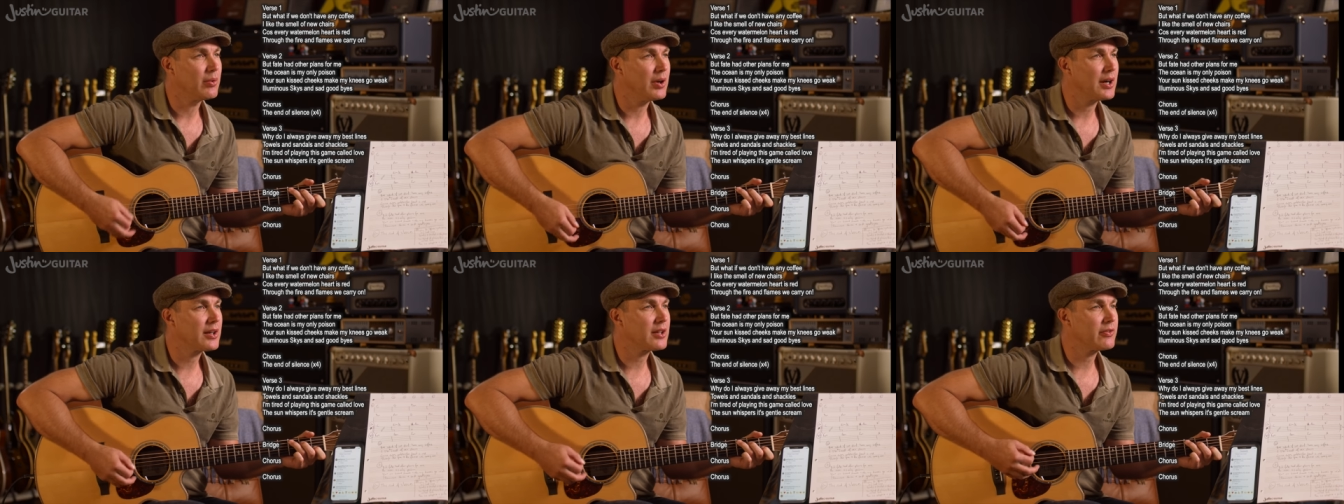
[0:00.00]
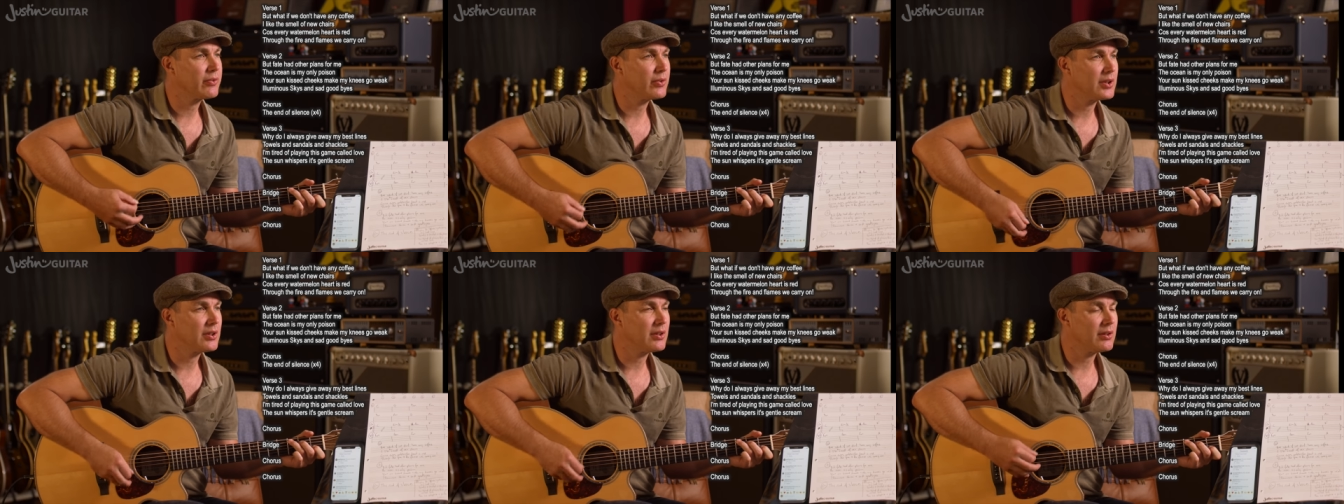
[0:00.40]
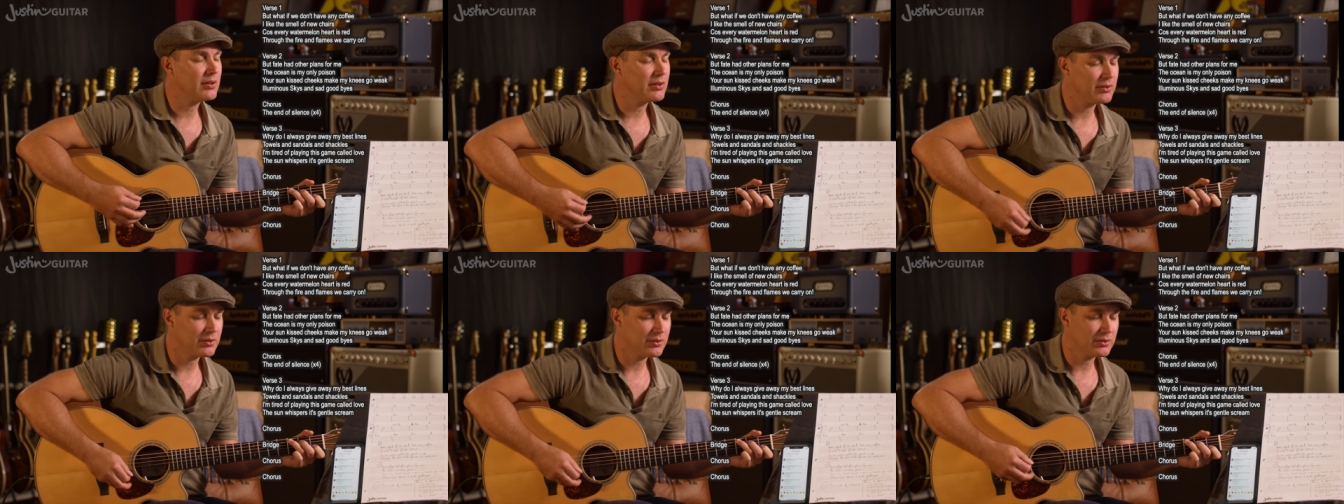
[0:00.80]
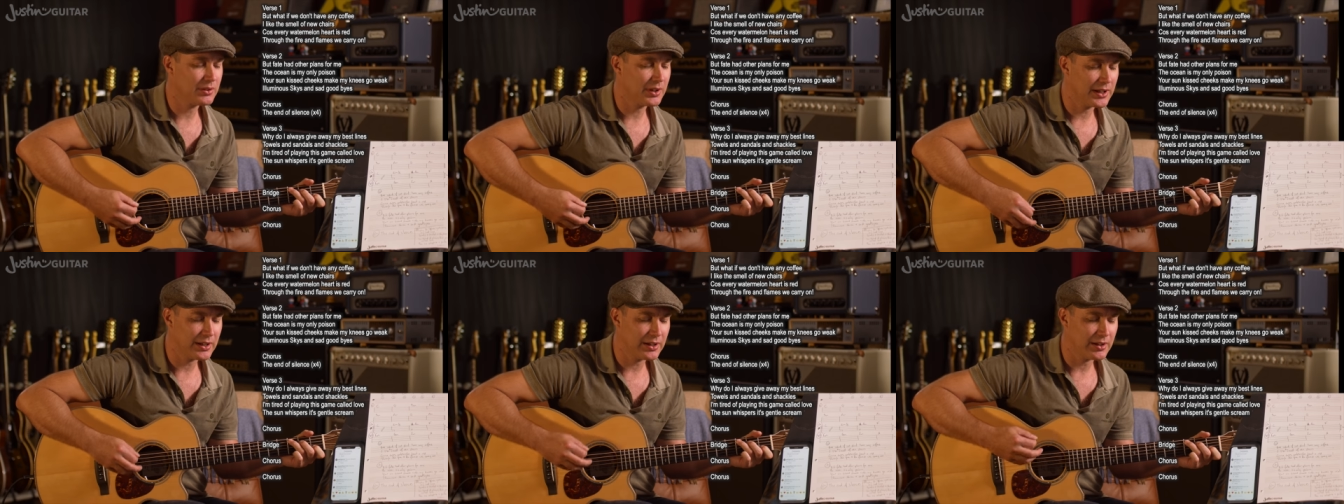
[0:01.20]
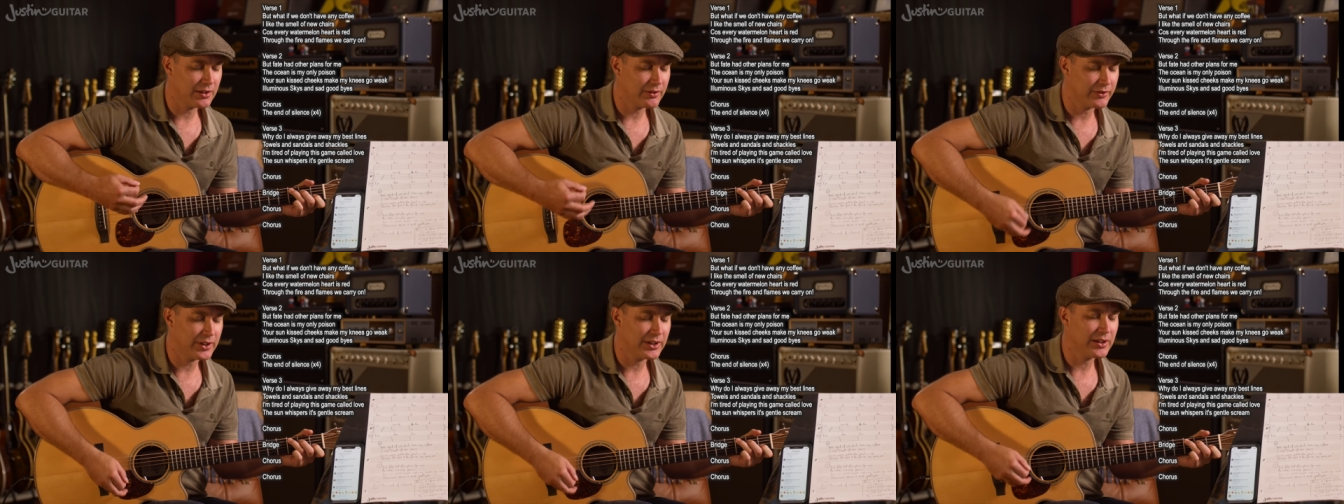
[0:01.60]
what if we don't
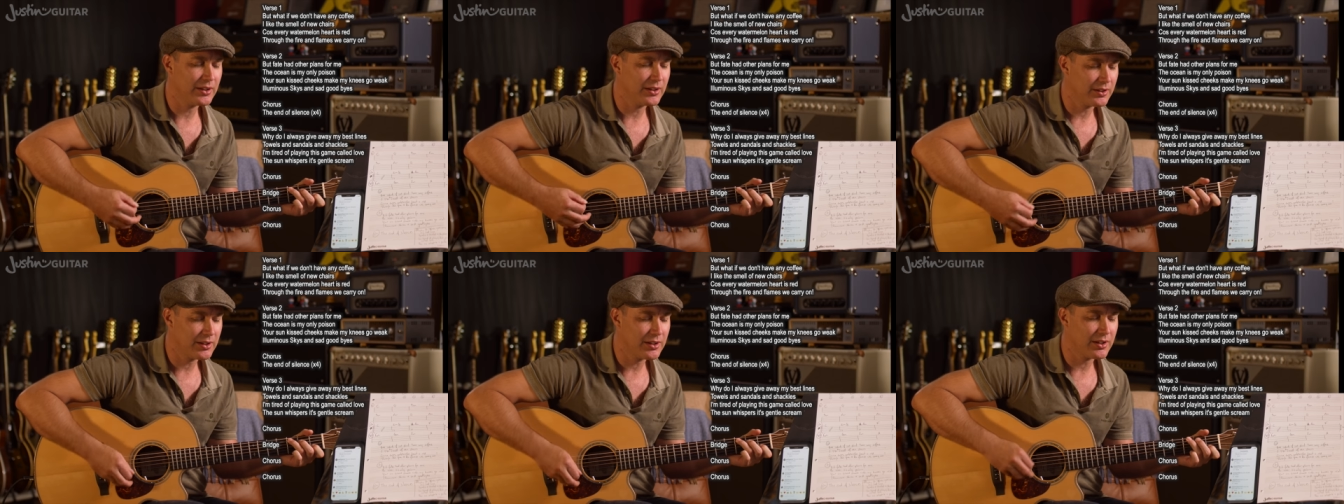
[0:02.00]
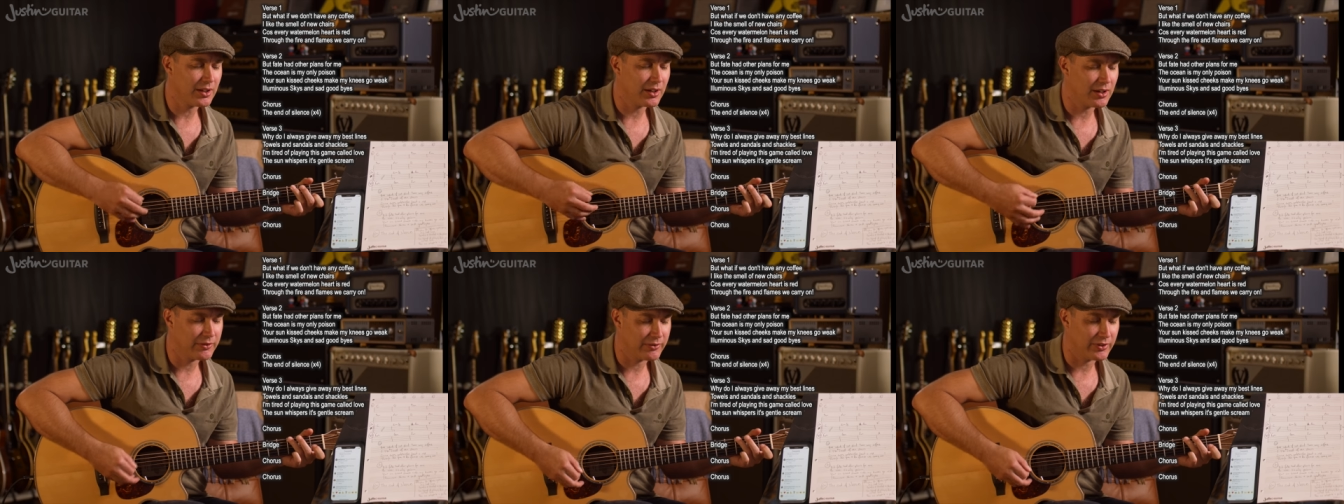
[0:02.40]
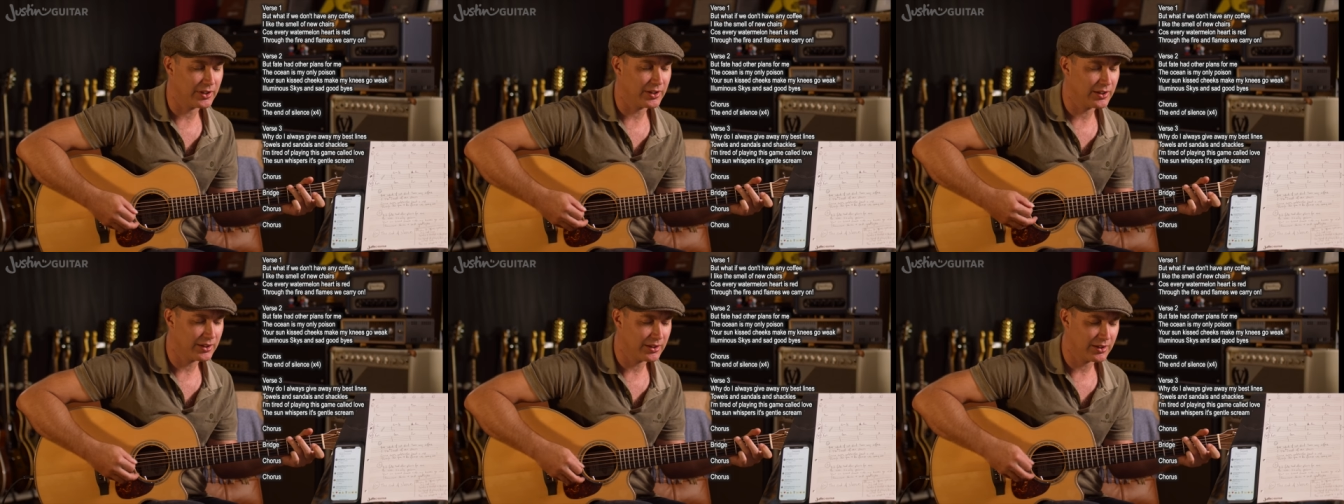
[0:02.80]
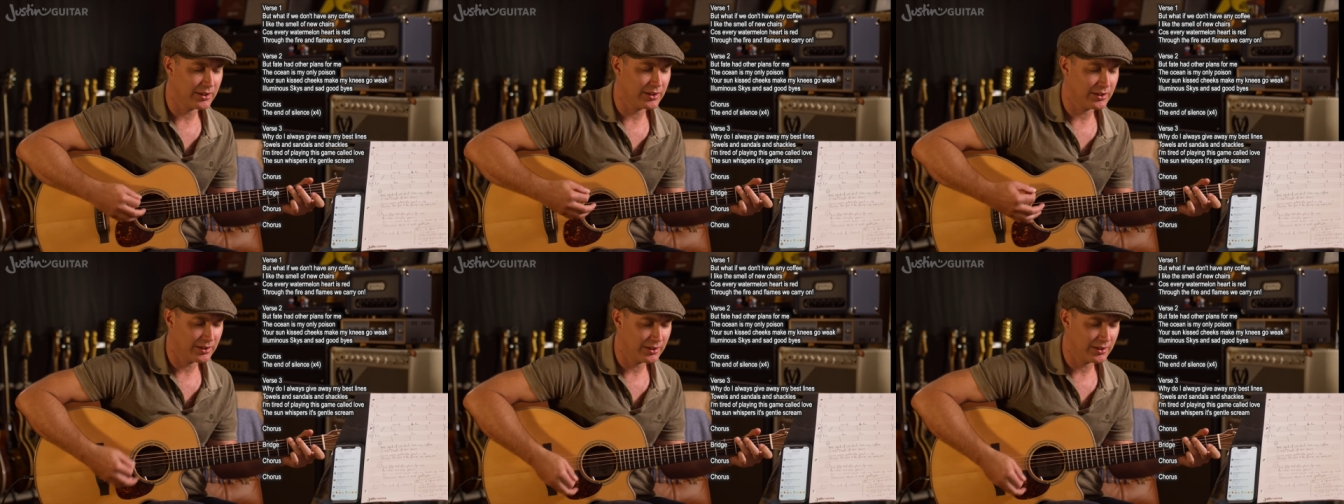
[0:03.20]
have any coffee?